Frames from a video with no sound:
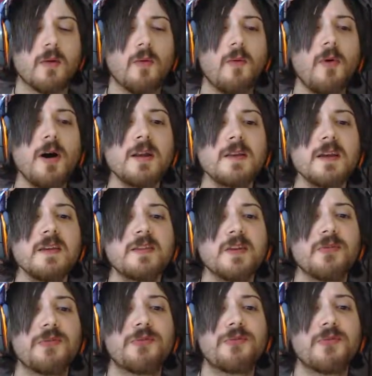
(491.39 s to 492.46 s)
What is a
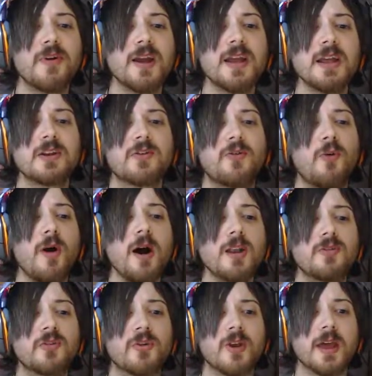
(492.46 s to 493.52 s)
friggin'
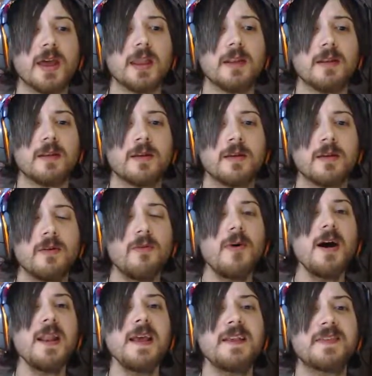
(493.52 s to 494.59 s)
quatrain?
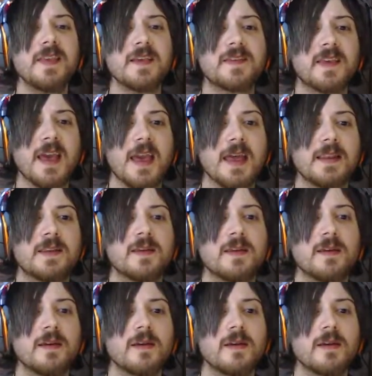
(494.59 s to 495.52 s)
What is this, kid?